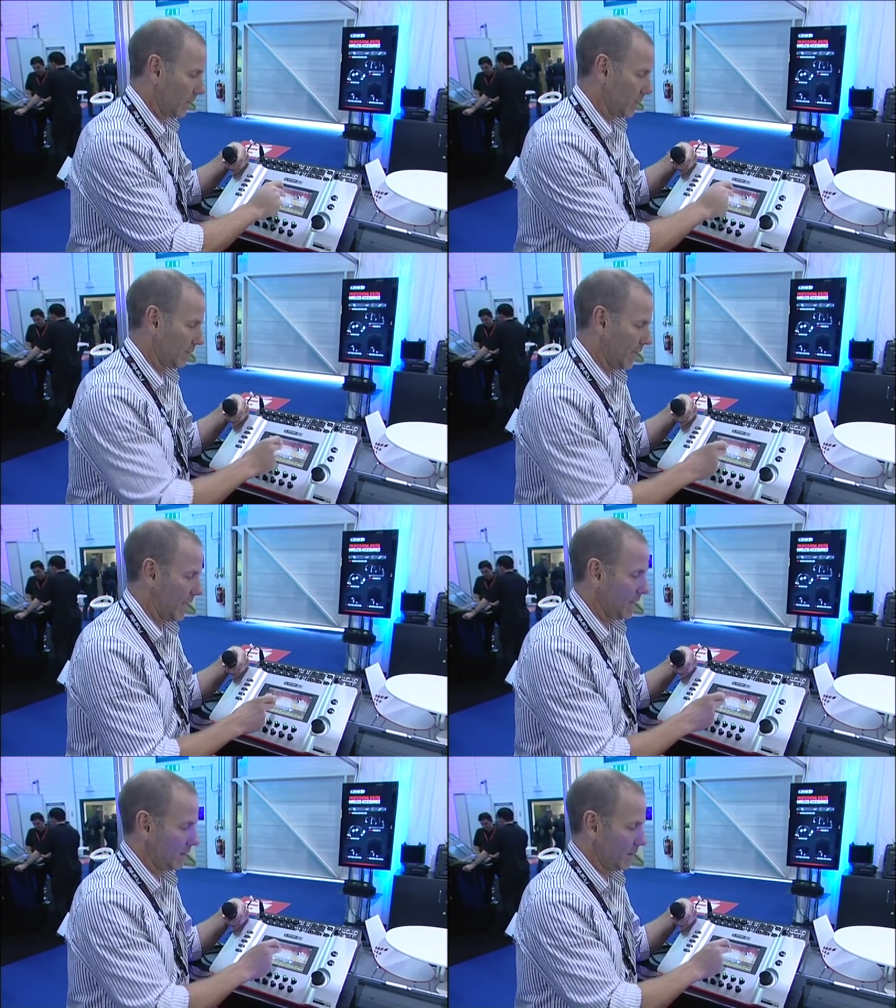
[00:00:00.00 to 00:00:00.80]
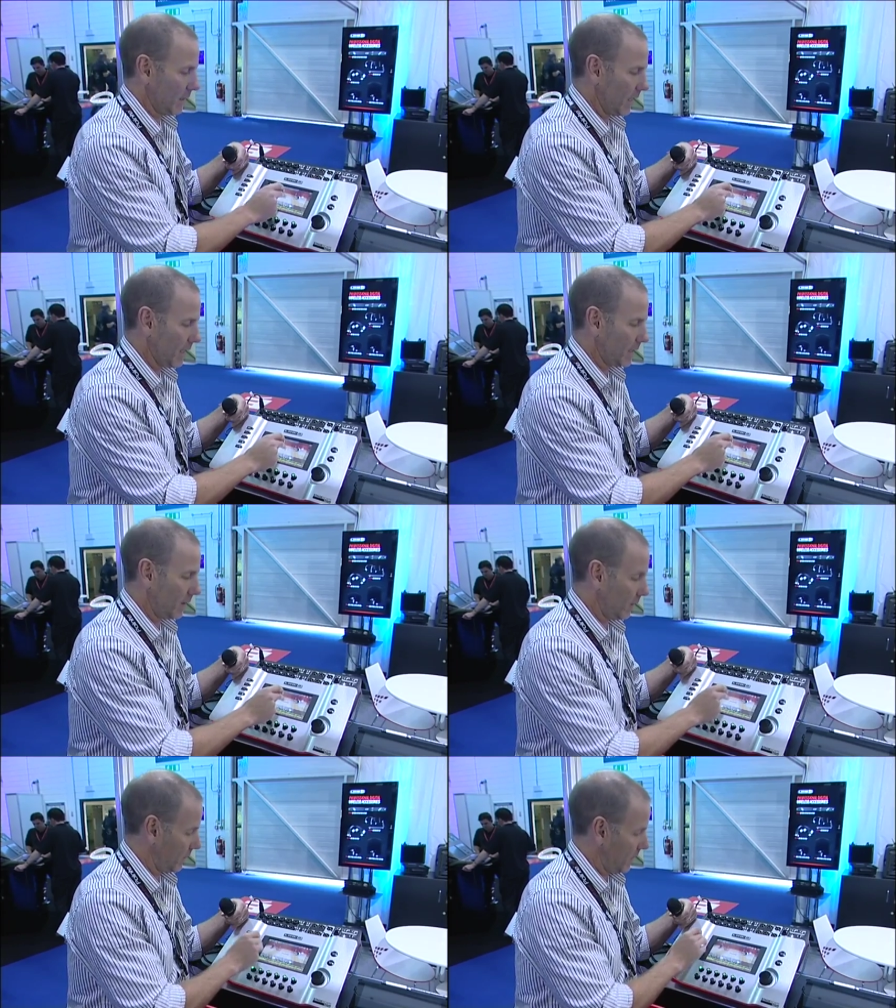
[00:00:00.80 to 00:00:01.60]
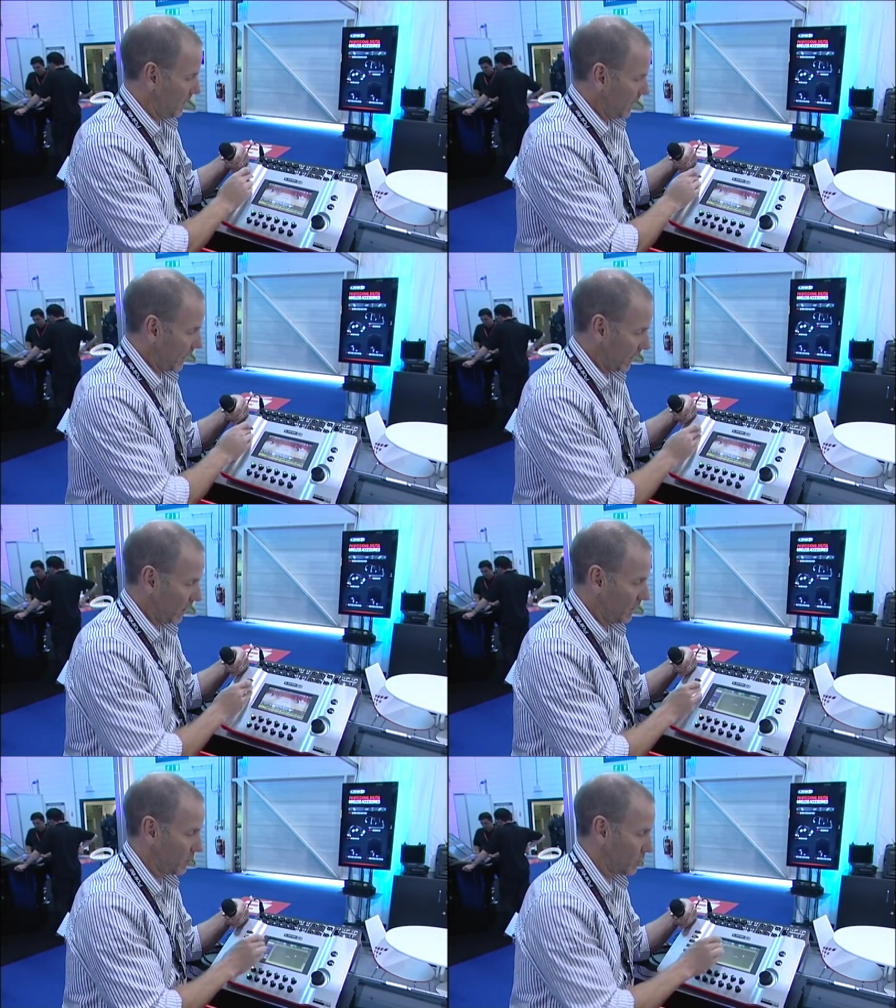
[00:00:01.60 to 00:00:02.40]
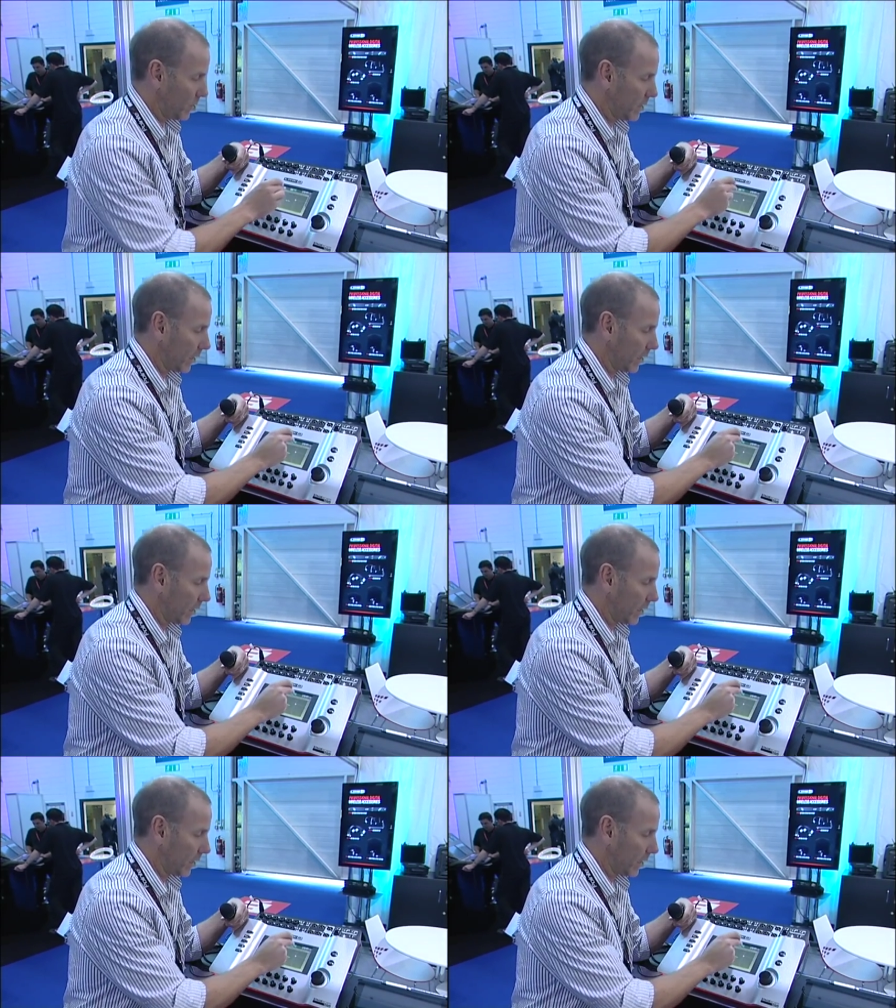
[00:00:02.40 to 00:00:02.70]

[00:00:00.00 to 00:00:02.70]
Well, if I hit the icon and go into tweak,